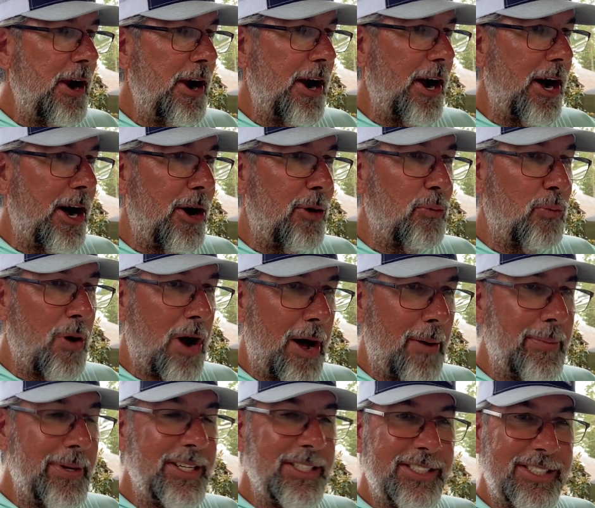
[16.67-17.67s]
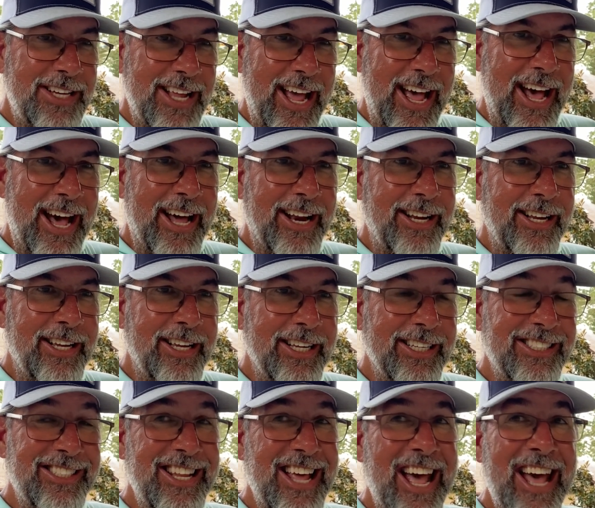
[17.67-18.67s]
Uh, Rob and his dad.
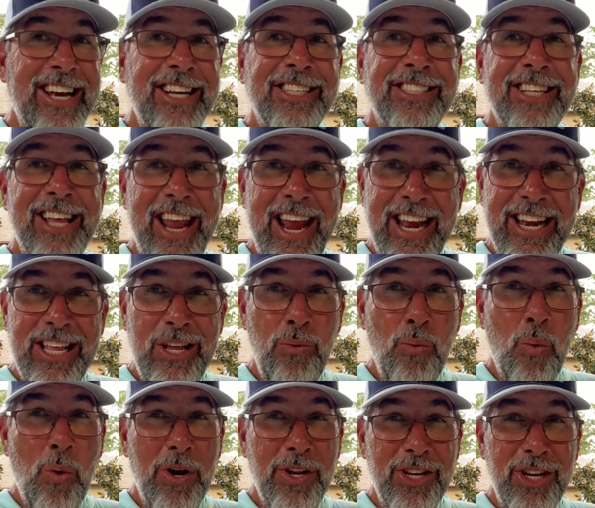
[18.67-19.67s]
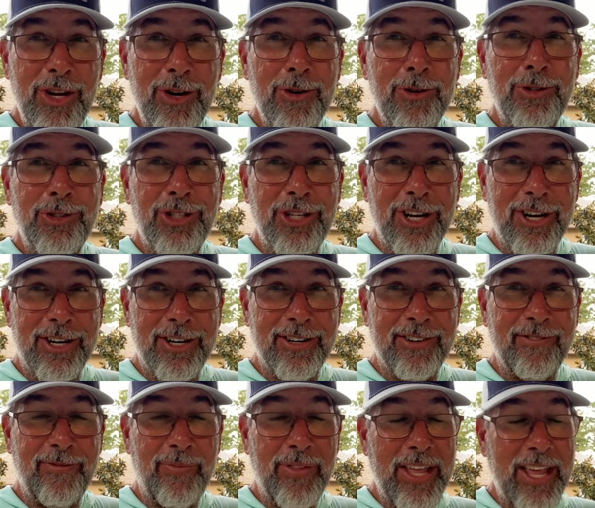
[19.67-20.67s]
His dad is 81 years young,
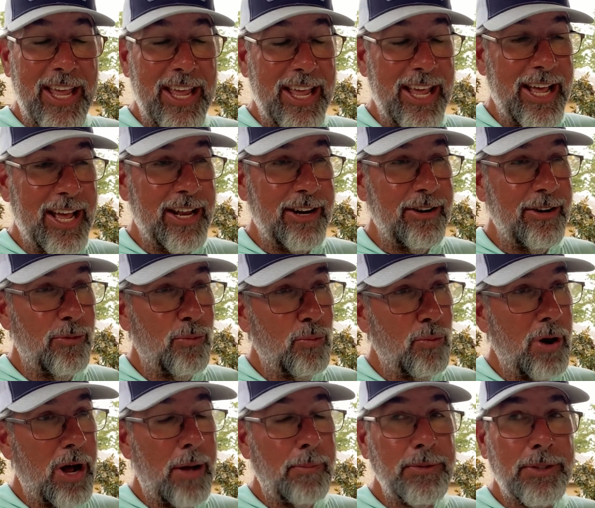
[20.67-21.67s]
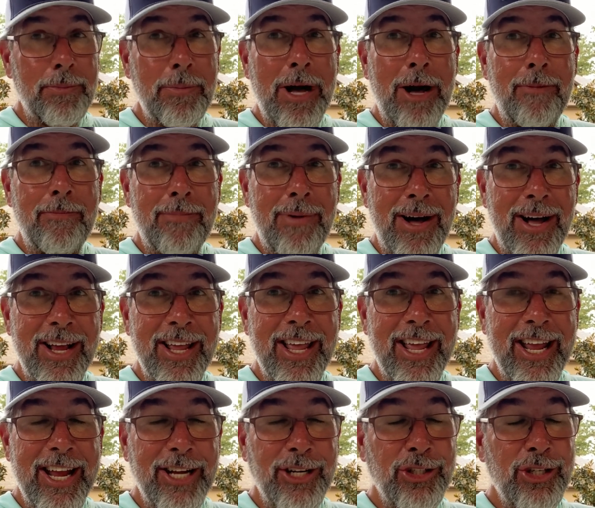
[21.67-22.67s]
and Rob's about my
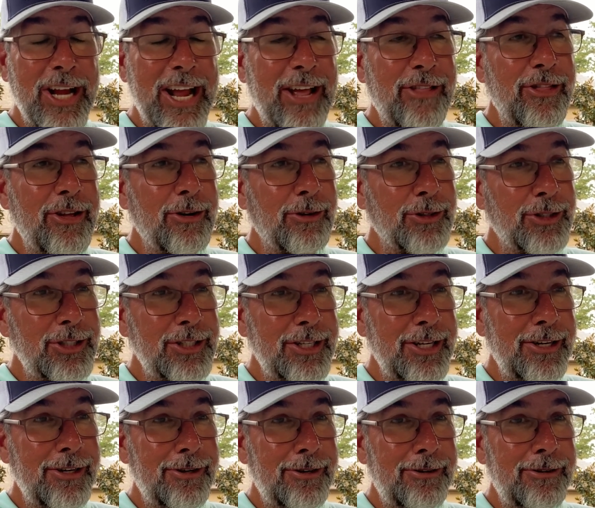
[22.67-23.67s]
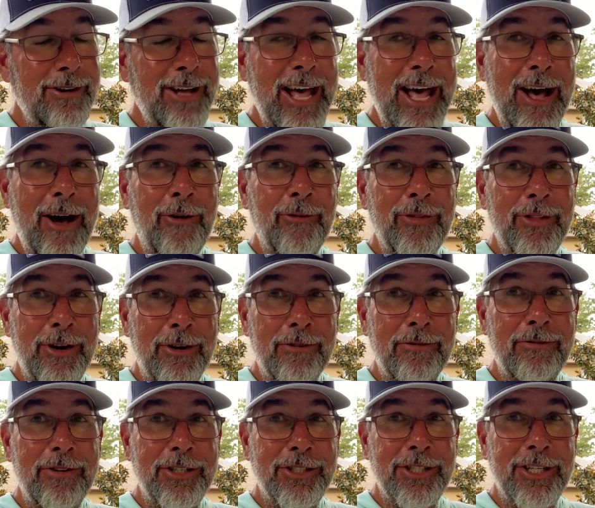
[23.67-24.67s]
age, and they're still out there
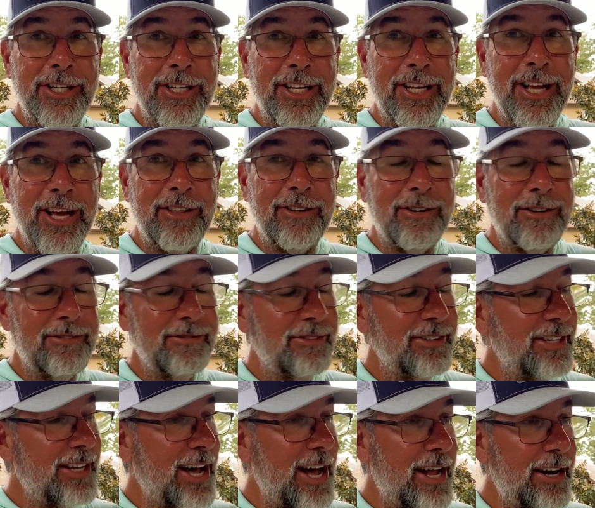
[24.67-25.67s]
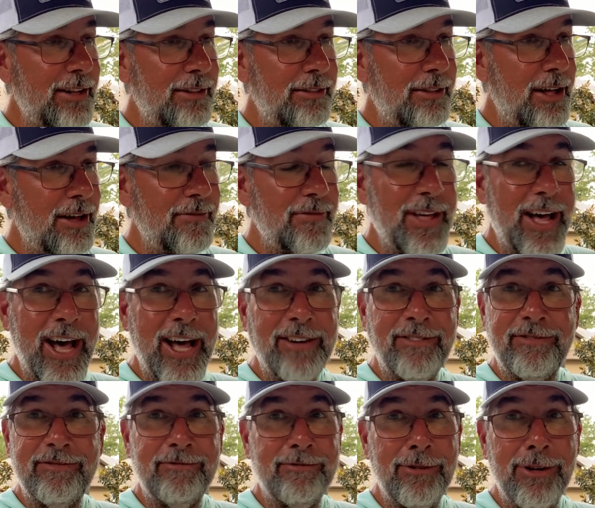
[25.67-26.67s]
fishing together. Gotta love that.
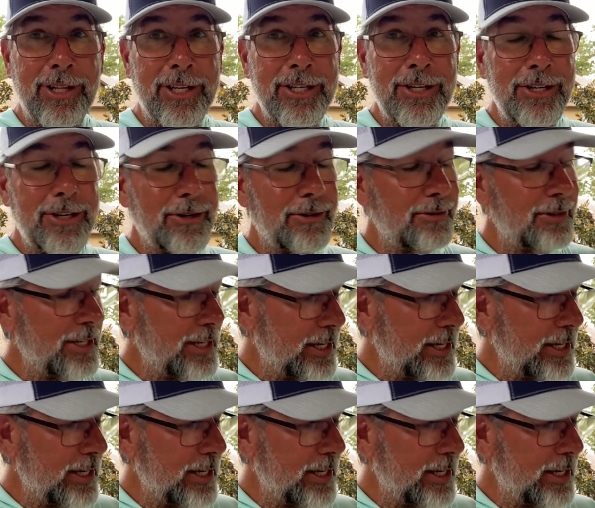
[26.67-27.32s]
Really do.